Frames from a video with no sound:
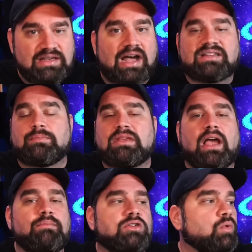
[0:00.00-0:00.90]
is not something
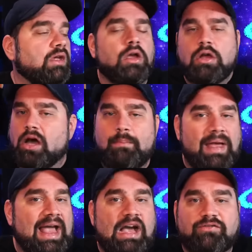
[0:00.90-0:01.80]
I'm doing on
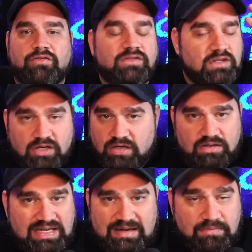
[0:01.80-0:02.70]
behalf of
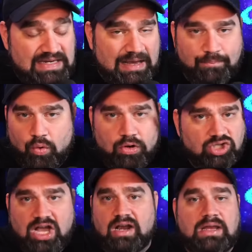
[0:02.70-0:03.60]
Team Depp or
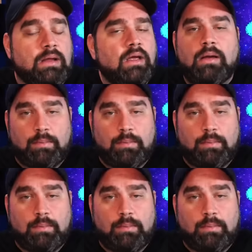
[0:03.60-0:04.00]
Johnny.